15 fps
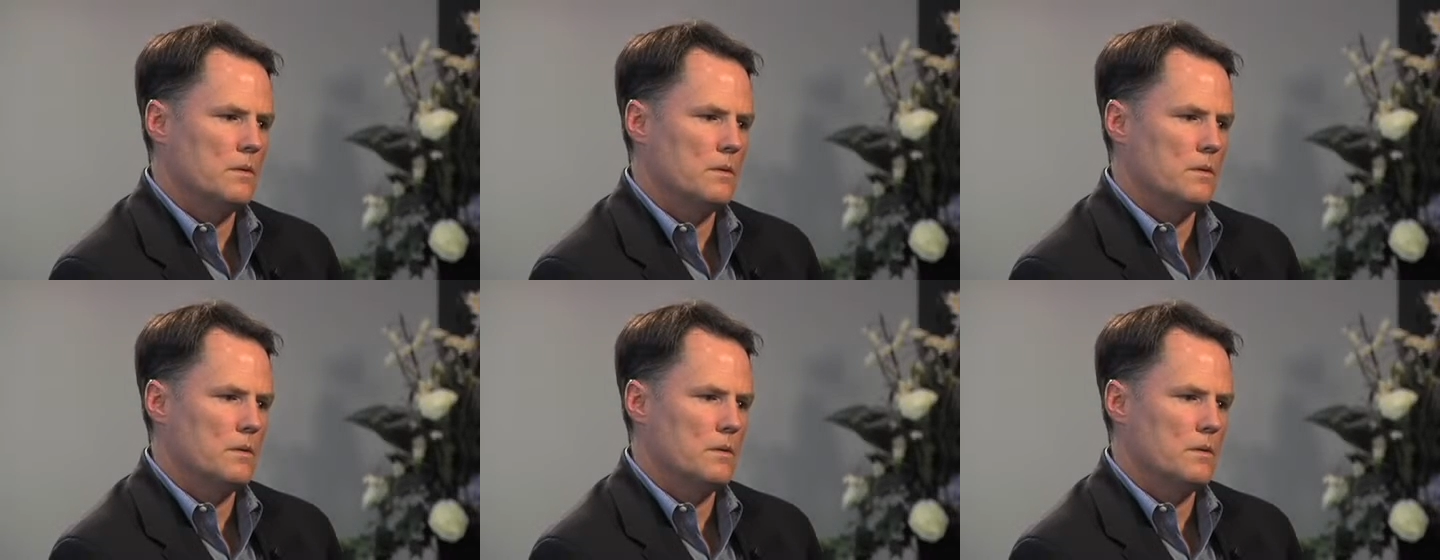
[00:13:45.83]

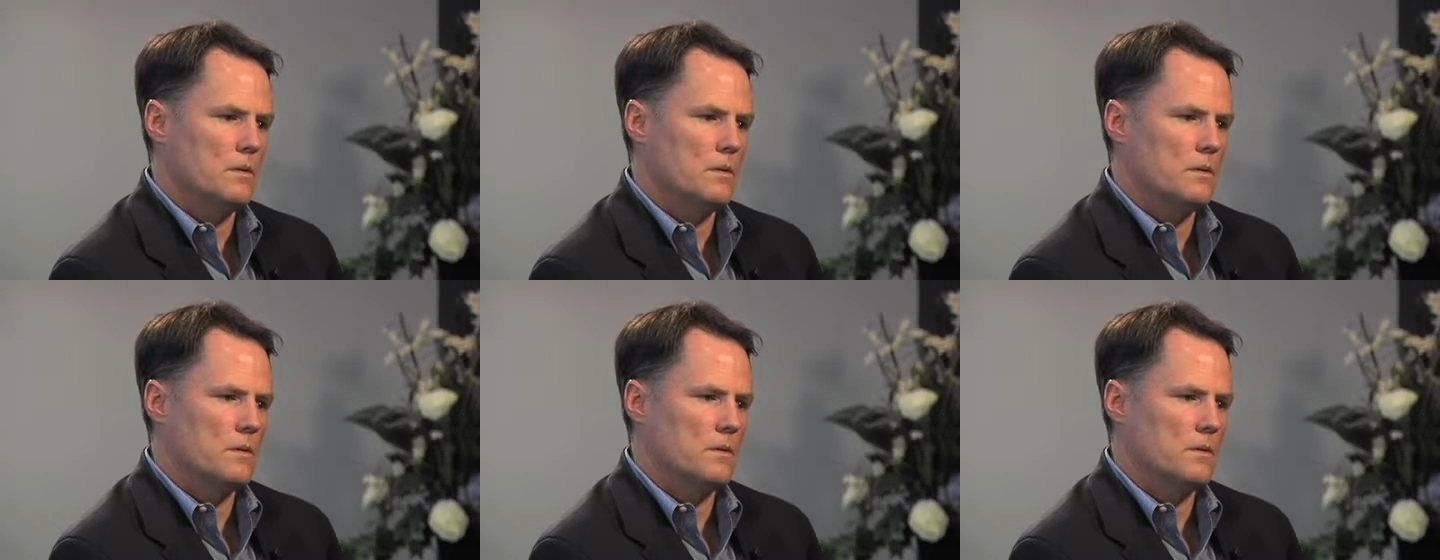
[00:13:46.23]
the
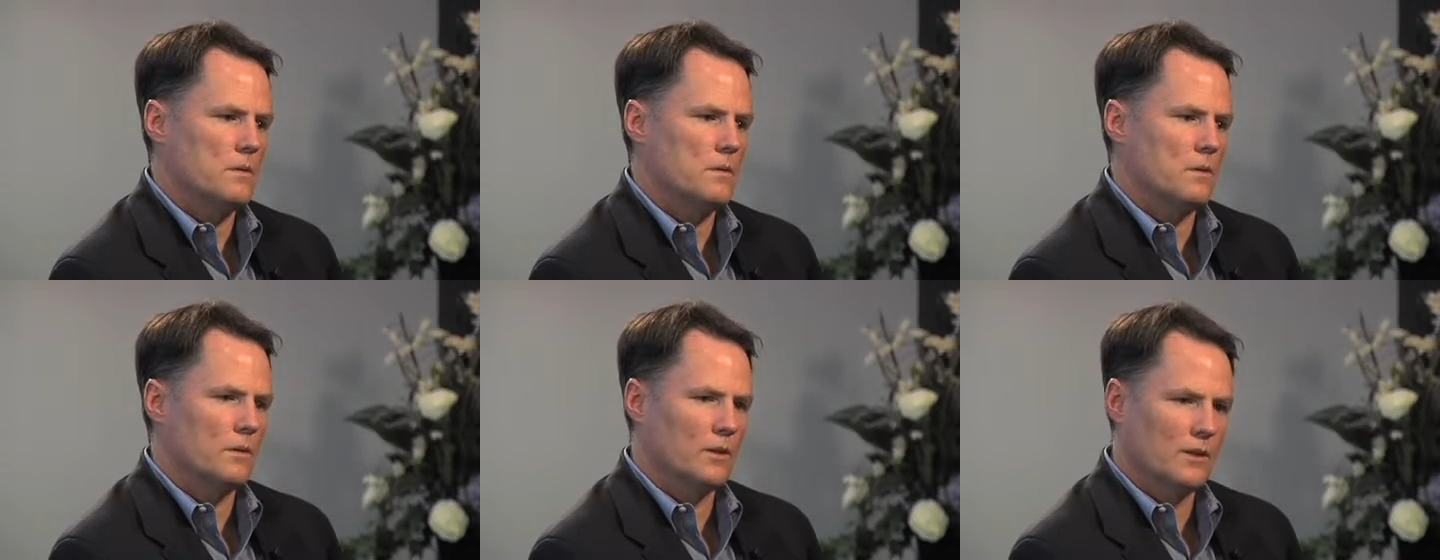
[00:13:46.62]

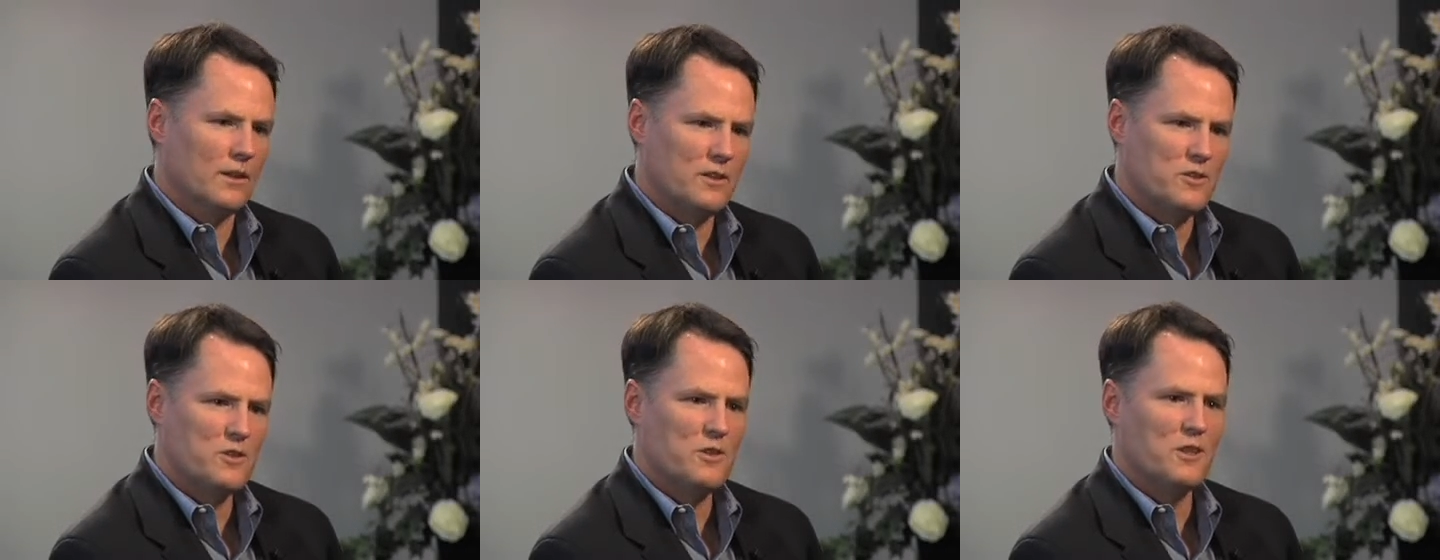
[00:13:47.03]
little
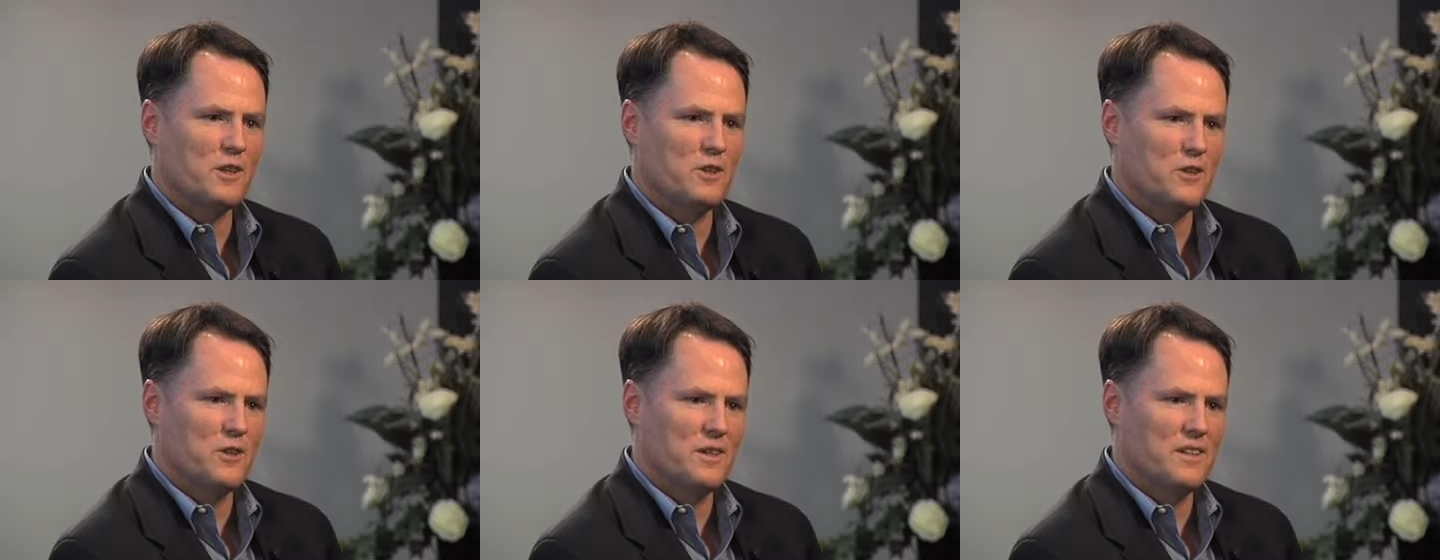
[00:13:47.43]
engine
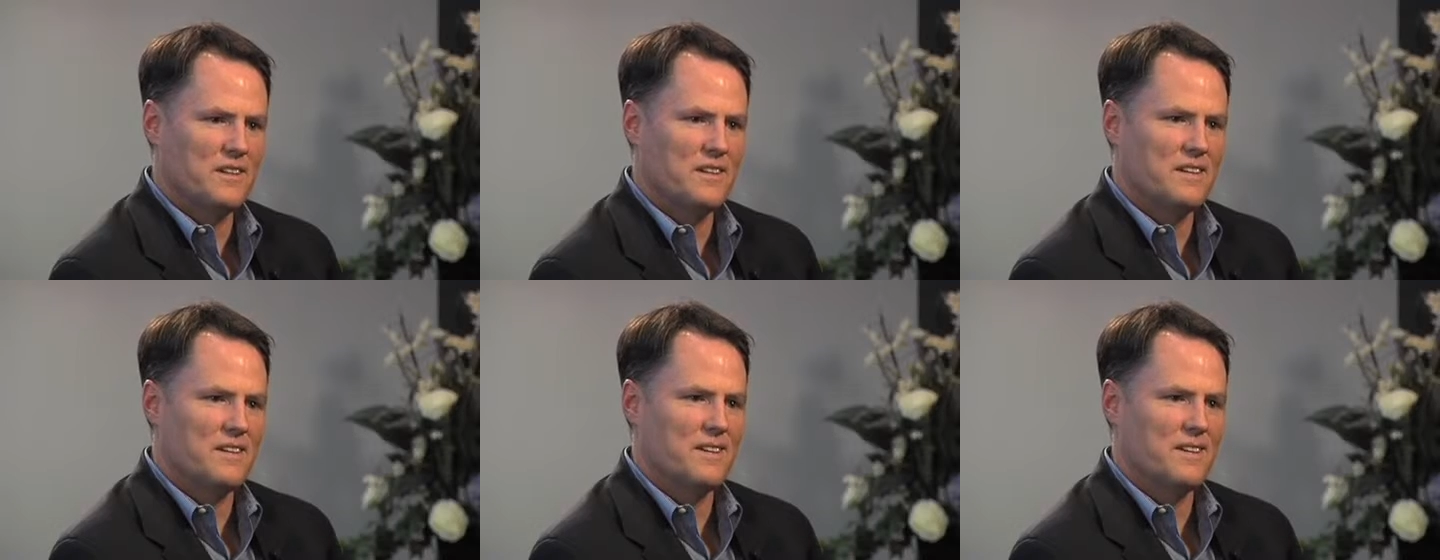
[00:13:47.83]
that could.